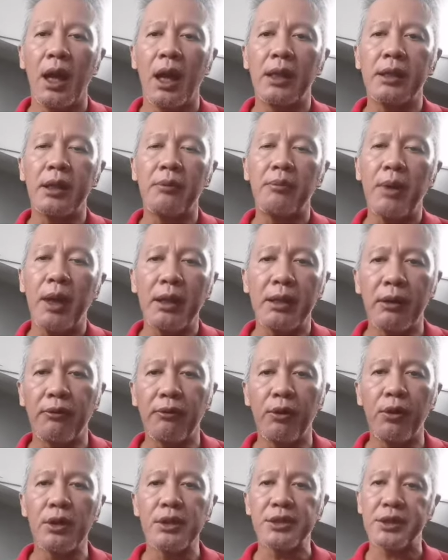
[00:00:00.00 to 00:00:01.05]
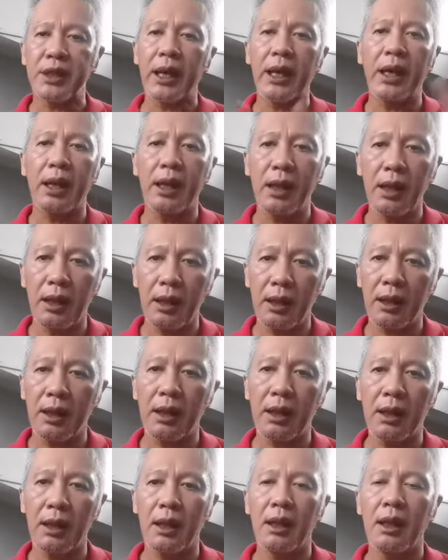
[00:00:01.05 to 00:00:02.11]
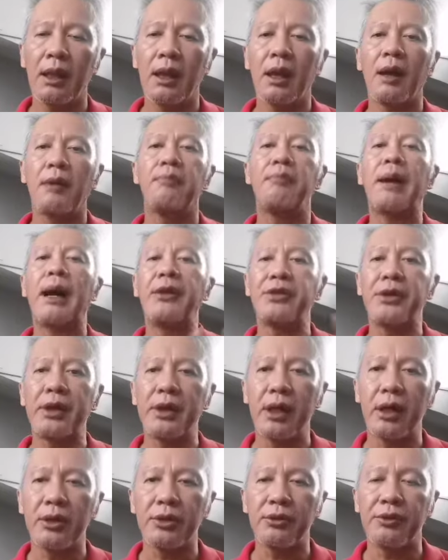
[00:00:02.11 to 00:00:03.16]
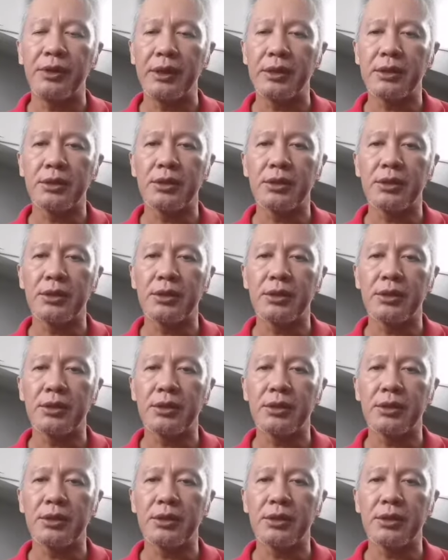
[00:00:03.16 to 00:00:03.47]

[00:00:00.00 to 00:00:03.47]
and I made a full scale pattern out of it.